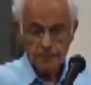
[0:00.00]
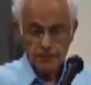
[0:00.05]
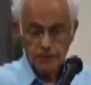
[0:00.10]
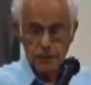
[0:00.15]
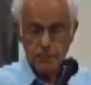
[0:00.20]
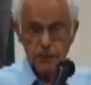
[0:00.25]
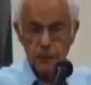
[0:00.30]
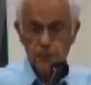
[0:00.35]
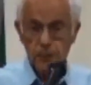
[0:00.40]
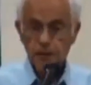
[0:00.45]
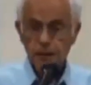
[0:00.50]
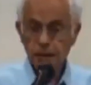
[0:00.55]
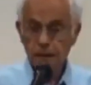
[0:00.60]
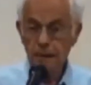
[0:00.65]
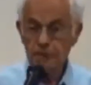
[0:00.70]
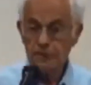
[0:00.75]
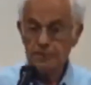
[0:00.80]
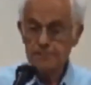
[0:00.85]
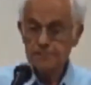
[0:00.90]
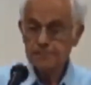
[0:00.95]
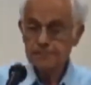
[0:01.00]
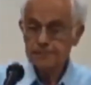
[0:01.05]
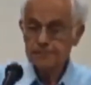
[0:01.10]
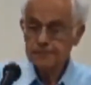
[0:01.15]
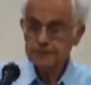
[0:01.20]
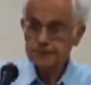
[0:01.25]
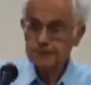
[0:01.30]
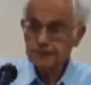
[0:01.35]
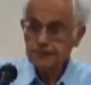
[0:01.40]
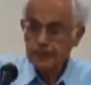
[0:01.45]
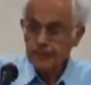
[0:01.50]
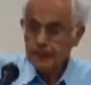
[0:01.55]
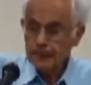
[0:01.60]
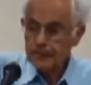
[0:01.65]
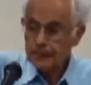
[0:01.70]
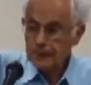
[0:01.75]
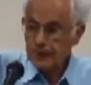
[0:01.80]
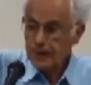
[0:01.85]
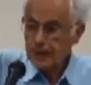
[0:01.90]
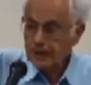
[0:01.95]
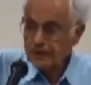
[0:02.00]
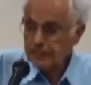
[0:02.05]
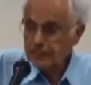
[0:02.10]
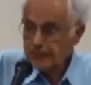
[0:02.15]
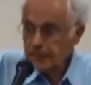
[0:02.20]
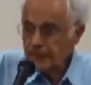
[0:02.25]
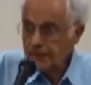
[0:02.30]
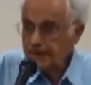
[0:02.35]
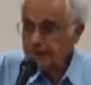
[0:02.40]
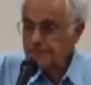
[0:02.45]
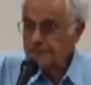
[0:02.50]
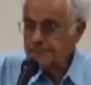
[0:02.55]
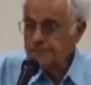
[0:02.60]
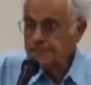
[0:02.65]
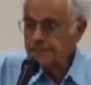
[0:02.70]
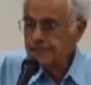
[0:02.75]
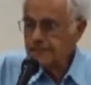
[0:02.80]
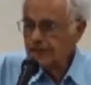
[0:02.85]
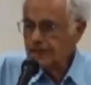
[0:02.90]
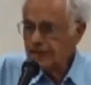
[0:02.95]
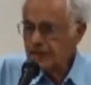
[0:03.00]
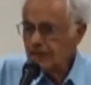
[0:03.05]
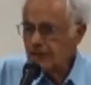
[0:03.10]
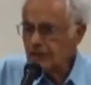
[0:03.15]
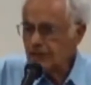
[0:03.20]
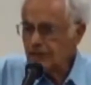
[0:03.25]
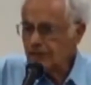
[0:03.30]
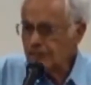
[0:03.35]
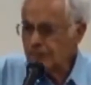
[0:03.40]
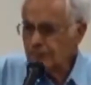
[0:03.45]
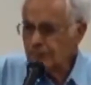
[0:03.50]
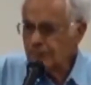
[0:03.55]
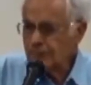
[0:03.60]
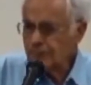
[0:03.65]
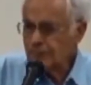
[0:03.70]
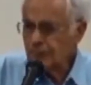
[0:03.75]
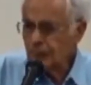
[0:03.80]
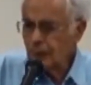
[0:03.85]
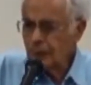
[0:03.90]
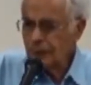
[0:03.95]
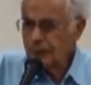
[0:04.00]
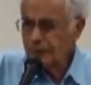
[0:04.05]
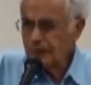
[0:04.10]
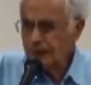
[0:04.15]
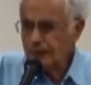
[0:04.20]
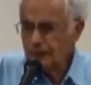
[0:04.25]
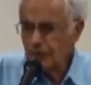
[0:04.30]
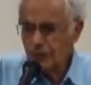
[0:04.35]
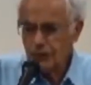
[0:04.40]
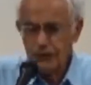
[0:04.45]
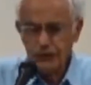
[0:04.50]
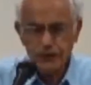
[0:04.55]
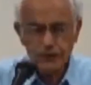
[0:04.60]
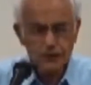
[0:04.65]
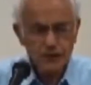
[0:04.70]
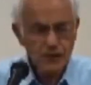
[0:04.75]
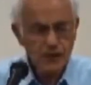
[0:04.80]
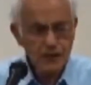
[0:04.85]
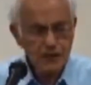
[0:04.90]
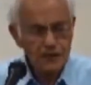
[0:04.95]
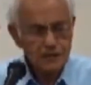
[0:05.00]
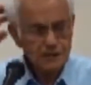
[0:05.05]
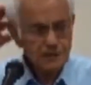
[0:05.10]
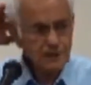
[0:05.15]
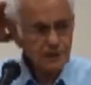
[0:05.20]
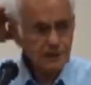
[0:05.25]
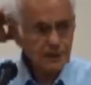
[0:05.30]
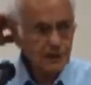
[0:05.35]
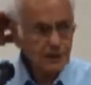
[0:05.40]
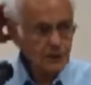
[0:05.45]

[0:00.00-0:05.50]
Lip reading: So Bulwer says, if the stories are so similar,